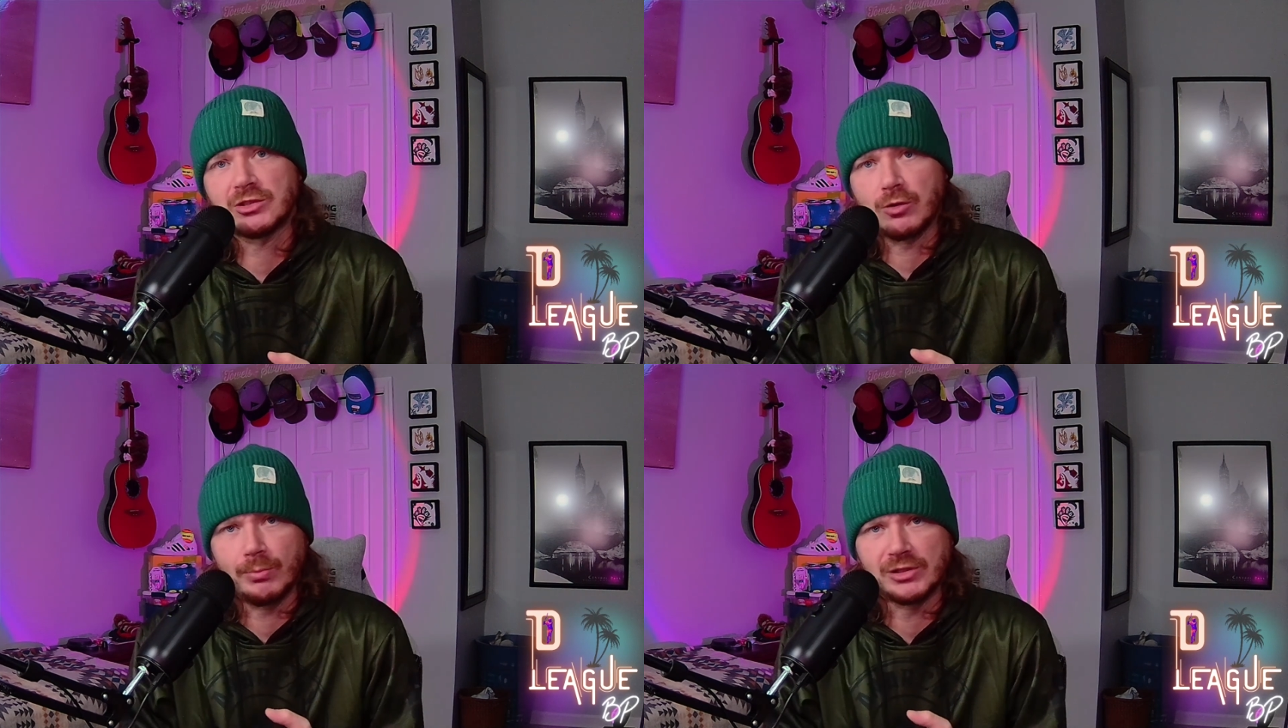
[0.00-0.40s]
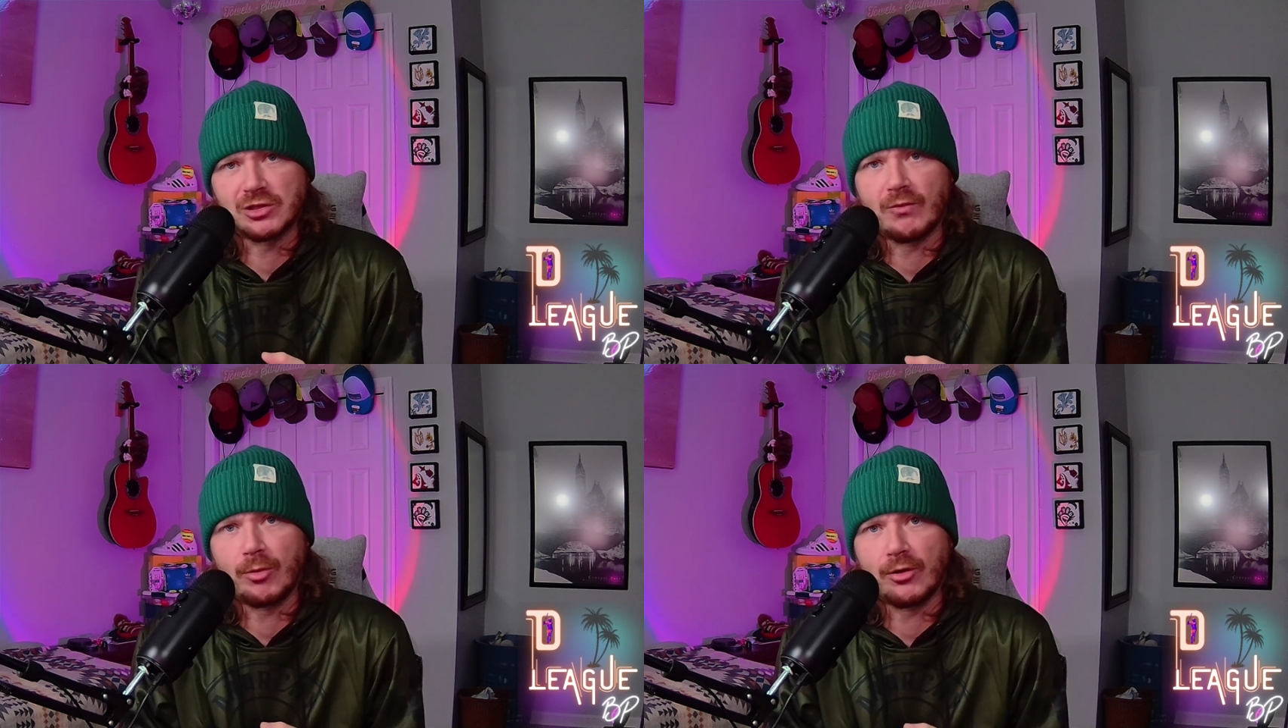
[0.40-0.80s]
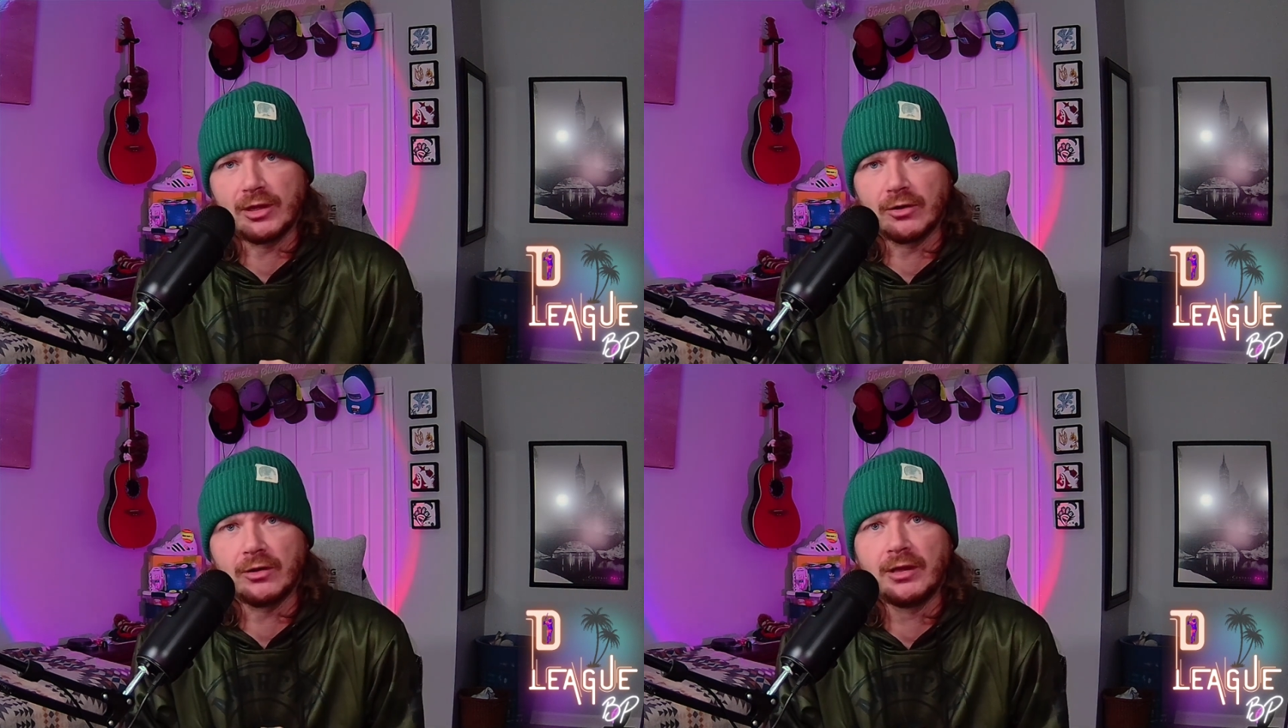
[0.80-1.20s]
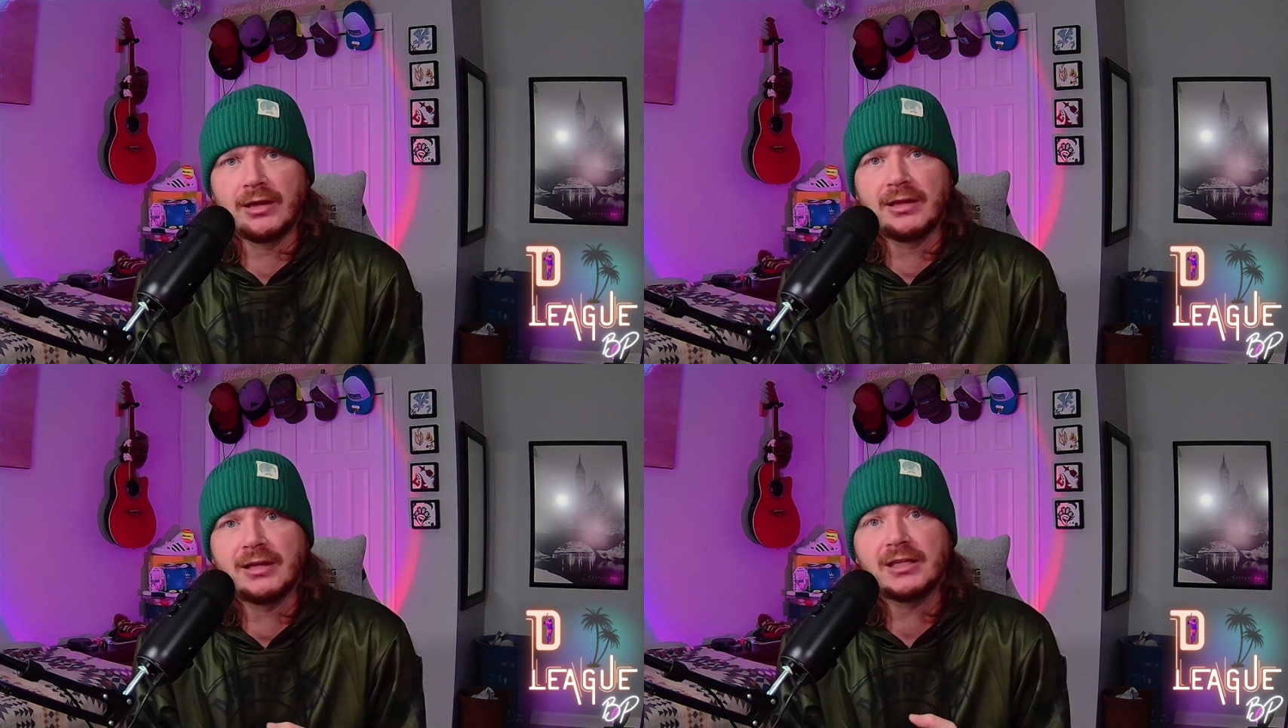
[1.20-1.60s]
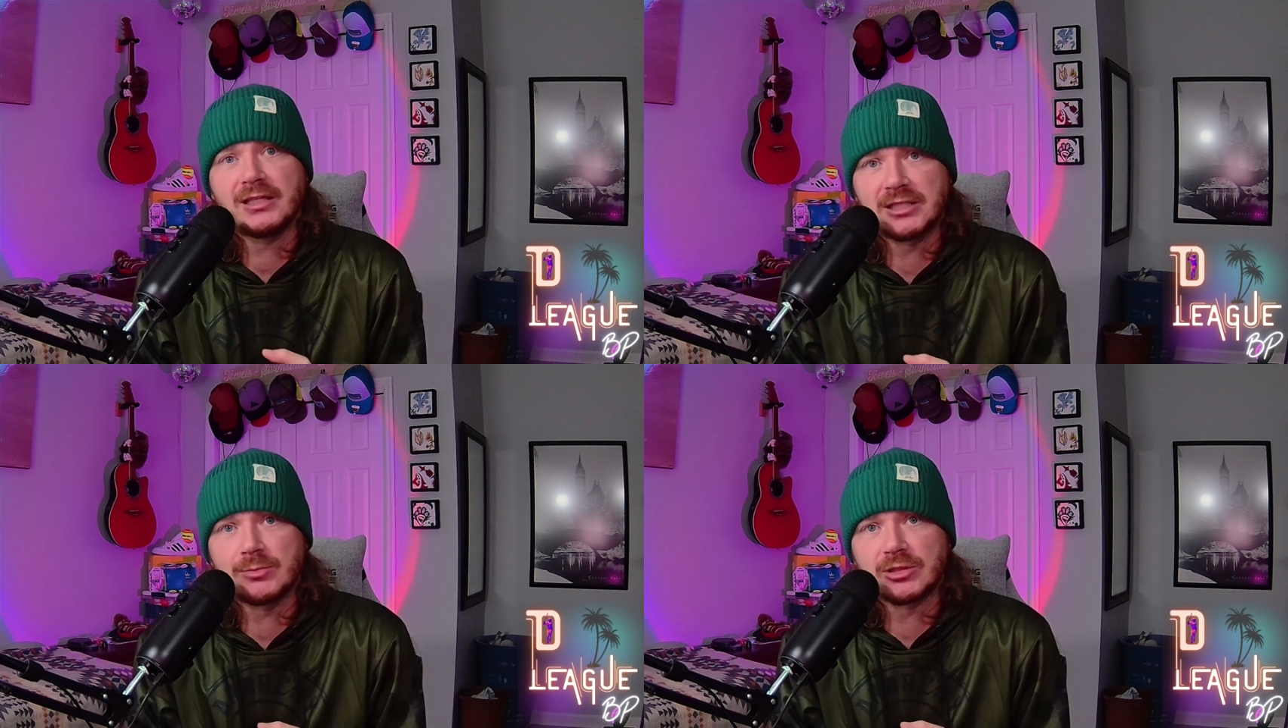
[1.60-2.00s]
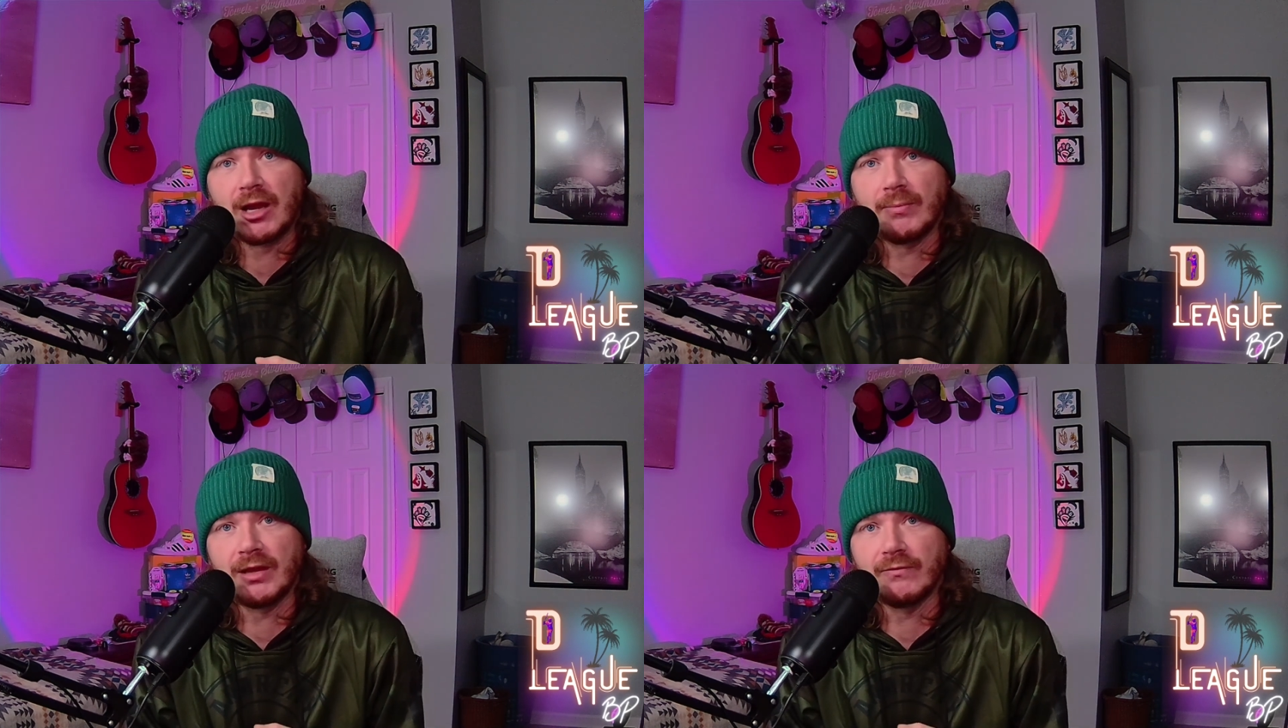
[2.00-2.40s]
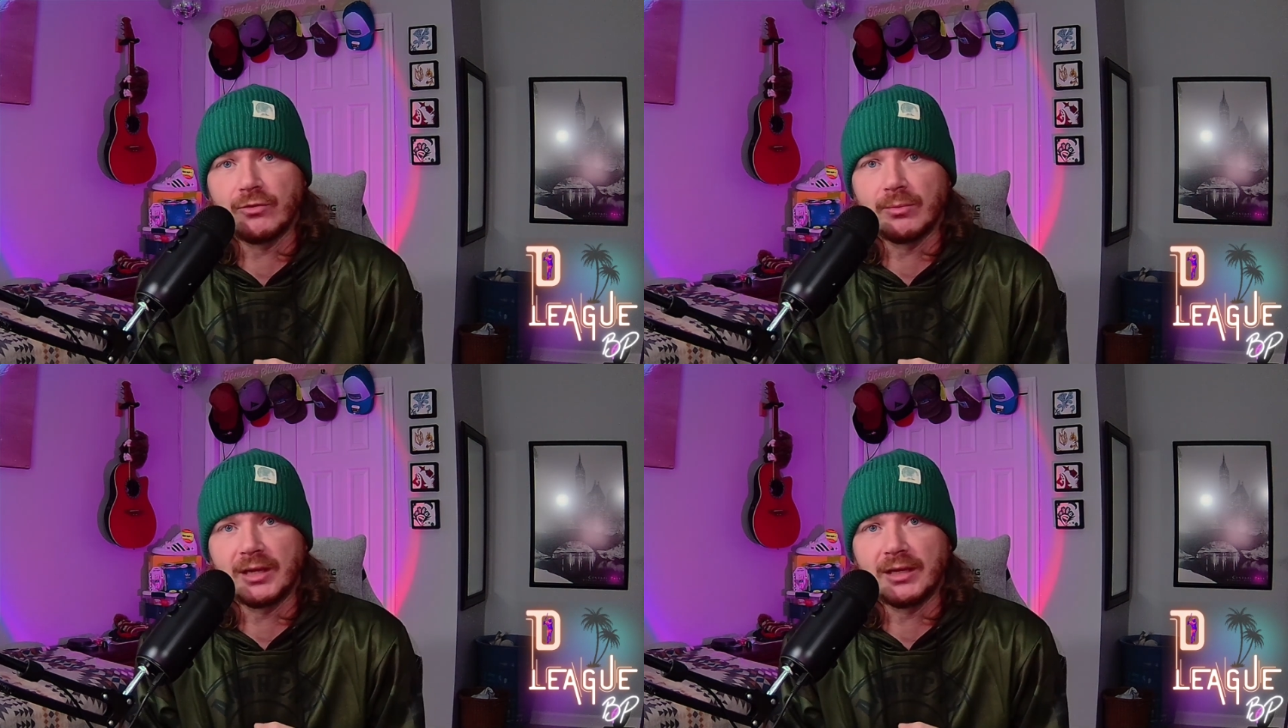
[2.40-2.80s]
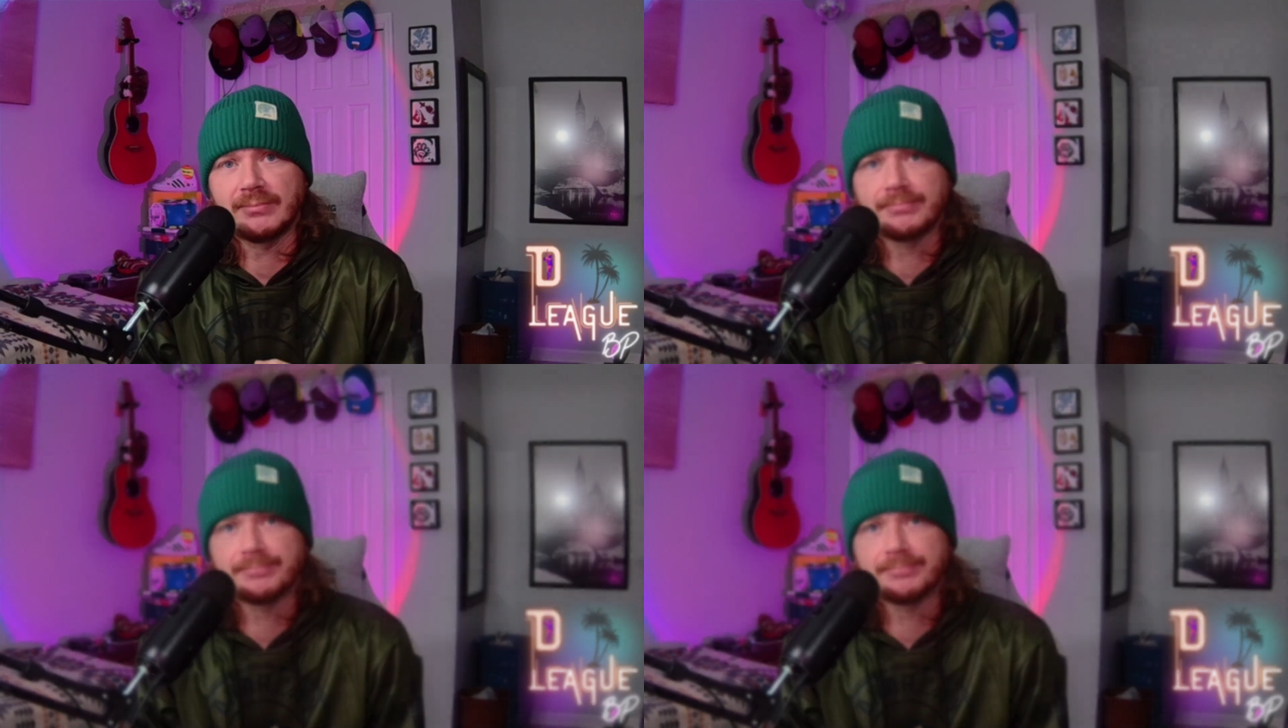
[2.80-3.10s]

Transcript: slow pitch softball hitter, hit the subscribe button for me.